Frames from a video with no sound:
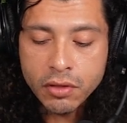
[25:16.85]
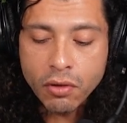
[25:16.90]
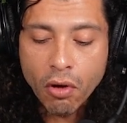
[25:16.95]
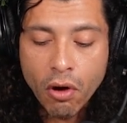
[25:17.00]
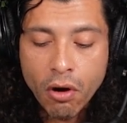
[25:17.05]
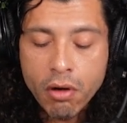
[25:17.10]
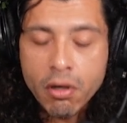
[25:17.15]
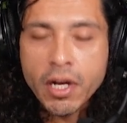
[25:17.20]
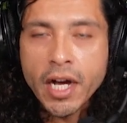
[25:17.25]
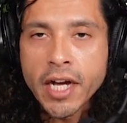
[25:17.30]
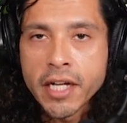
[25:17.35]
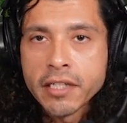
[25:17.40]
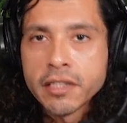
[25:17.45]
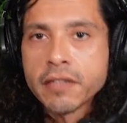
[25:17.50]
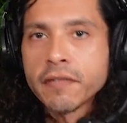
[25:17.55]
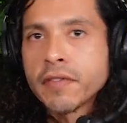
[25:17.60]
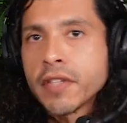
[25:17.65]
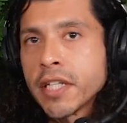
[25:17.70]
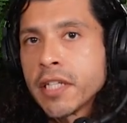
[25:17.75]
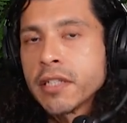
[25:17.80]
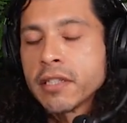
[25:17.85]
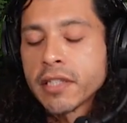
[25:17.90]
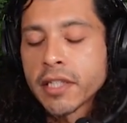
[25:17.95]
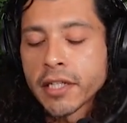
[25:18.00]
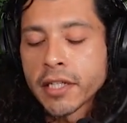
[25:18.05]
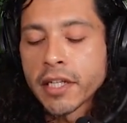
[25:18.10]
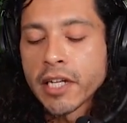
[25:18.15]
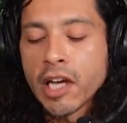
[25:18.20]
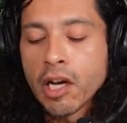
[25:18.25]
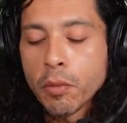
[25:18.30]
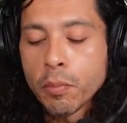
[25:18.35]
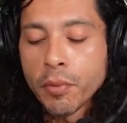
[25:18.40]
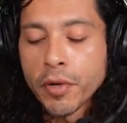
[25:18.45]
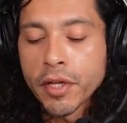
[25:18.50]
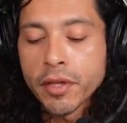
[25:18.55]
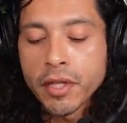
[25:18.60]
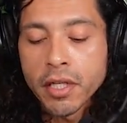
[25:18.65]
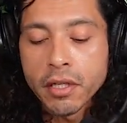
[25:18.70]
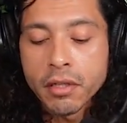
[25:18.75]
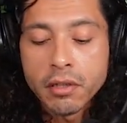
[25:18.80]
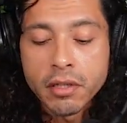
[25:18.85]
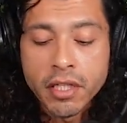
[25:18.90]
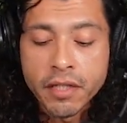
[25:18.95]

There's all kinds of things that it can help with.